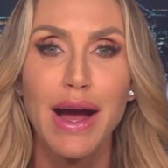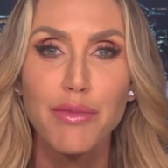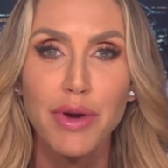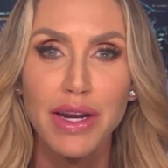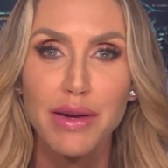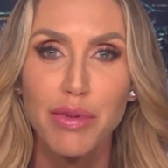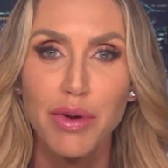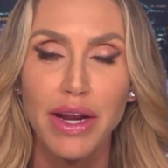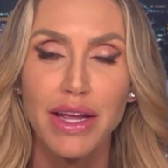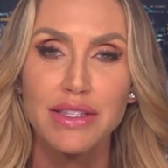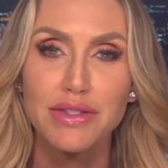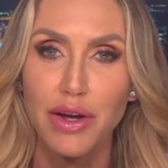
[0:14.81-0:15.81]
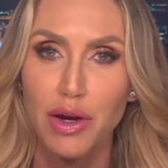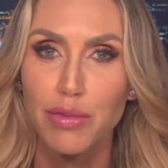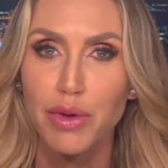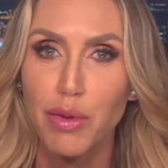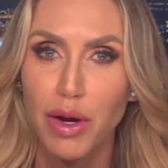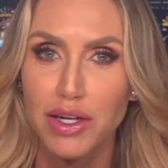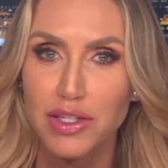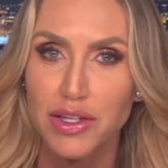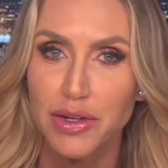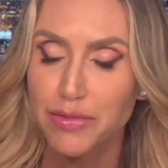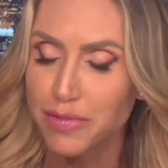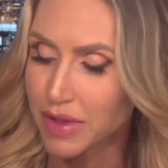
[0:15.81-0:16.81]
I'm ready to bring it, so I hope you brought it
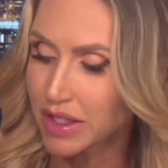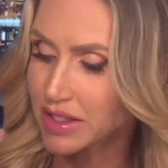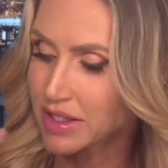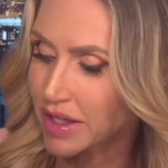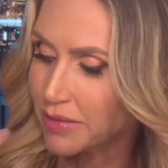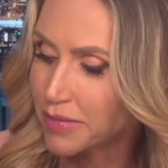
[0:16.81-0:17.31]
too. Let's see.